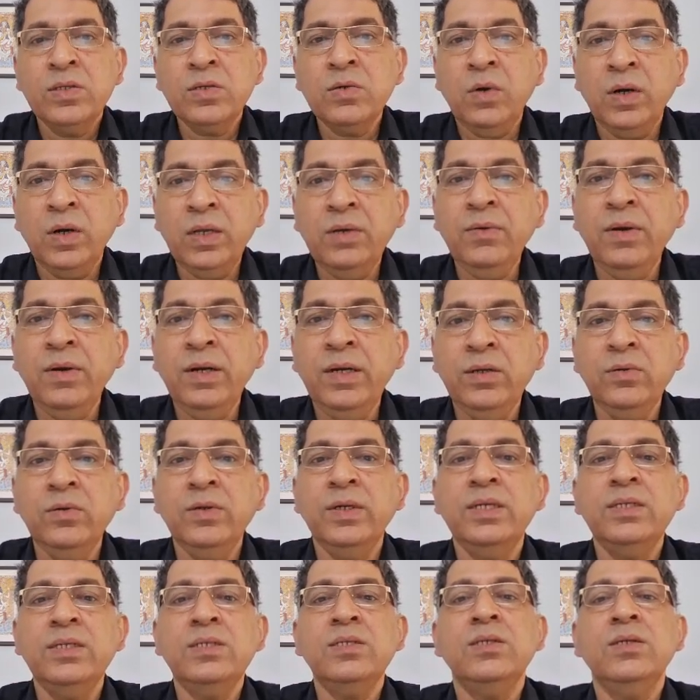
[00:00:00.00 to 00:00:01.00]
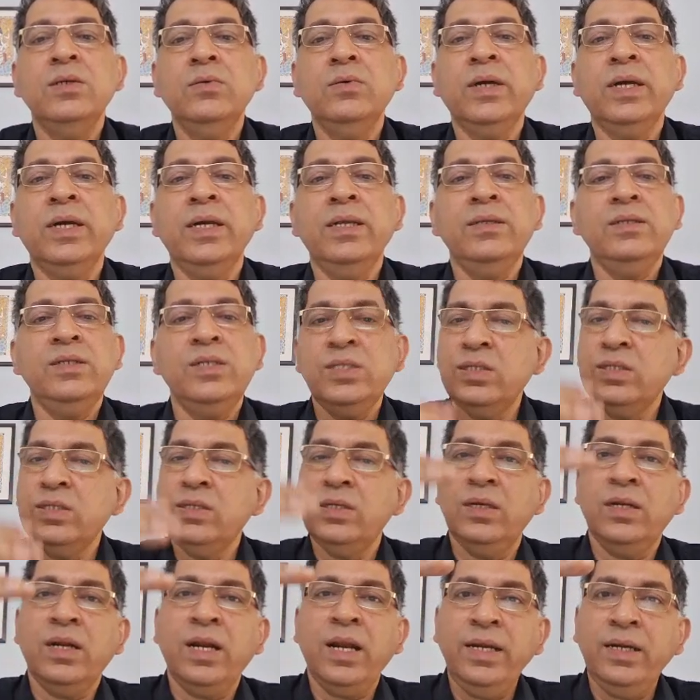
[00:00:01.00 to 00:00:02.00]
So what you can do is you can
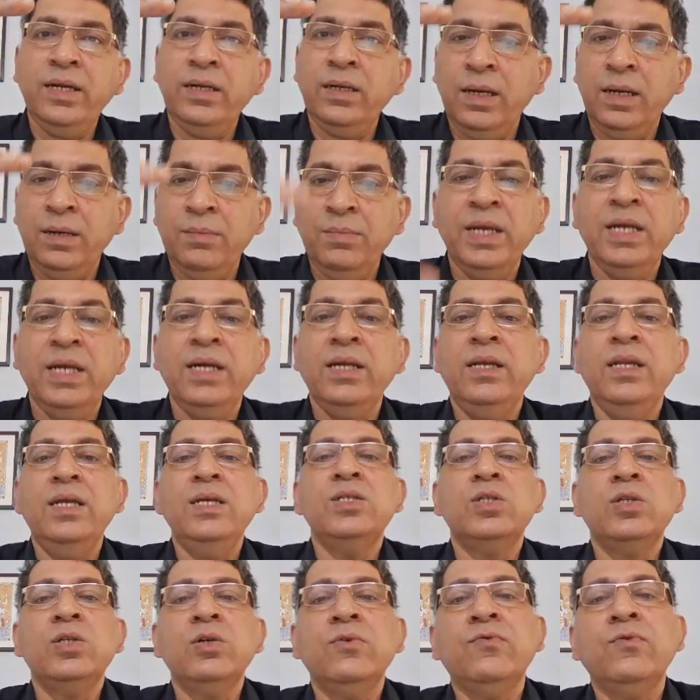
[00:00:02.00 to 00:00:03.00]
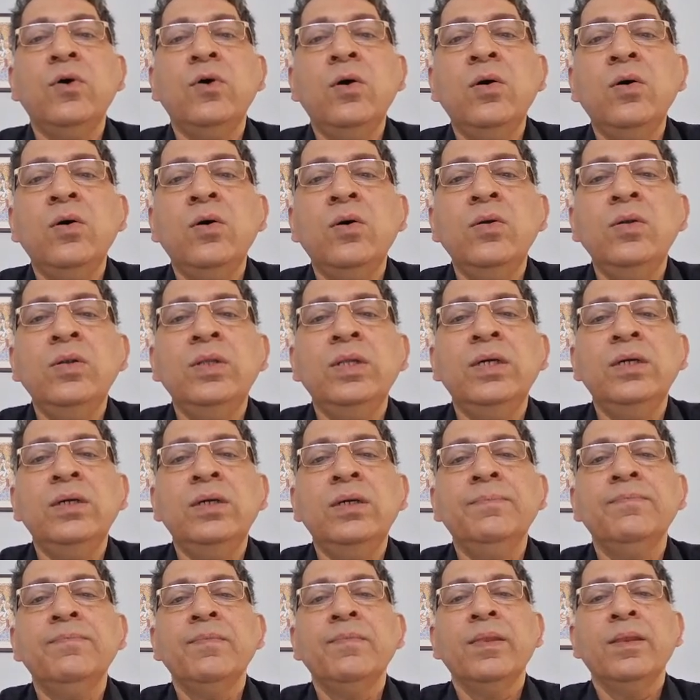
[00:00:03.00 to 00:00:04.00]
just write and make a list of all
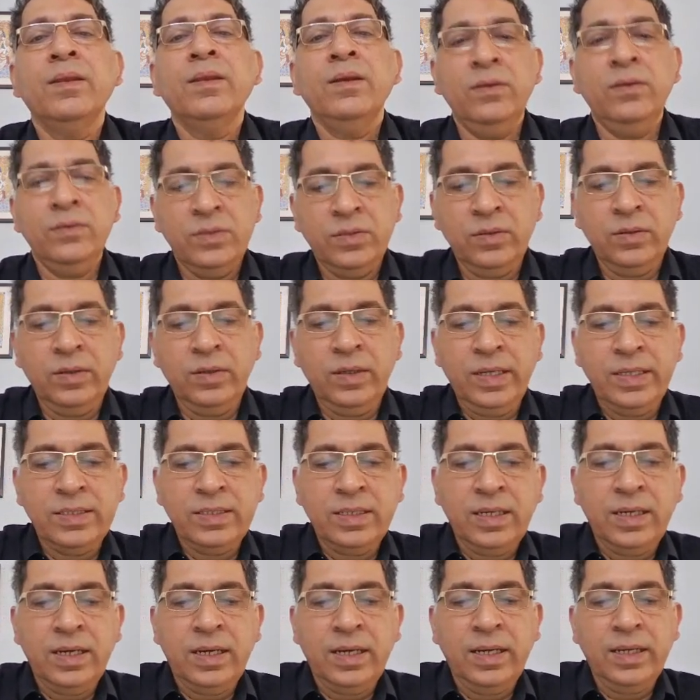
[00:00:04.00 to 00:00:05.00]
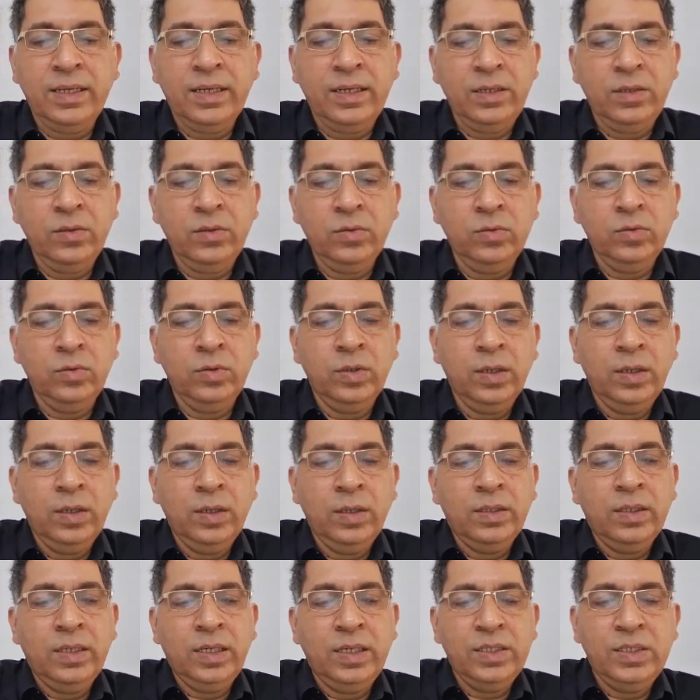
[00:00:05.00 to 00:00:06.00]
the, so let's say I can do
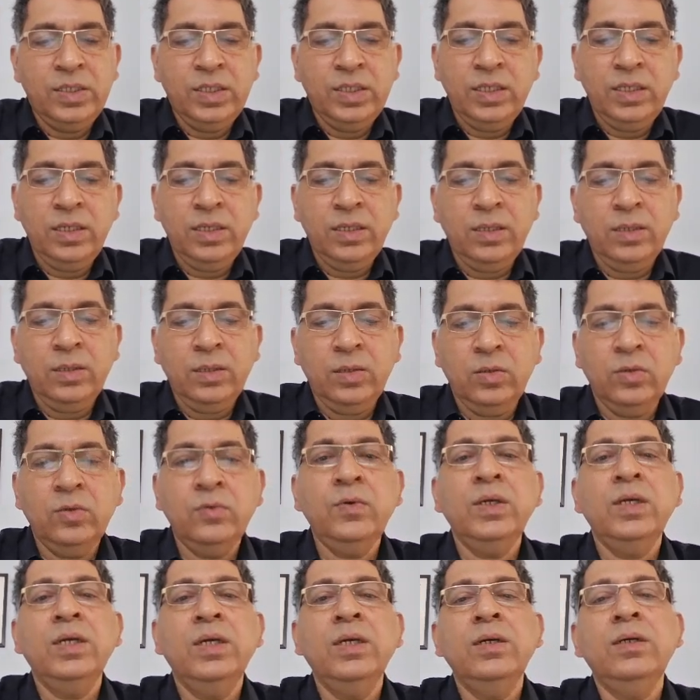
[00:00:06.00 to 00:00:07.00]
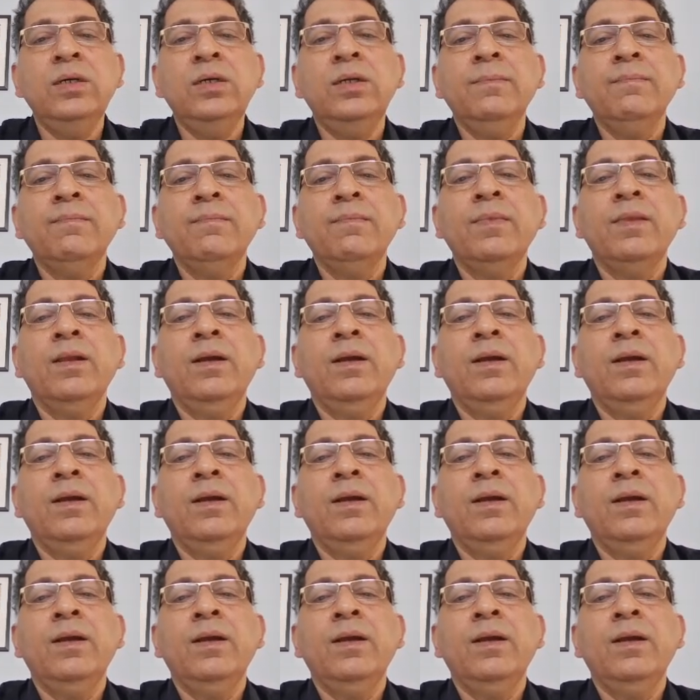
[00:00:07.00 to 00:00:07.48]
Nigeria over here.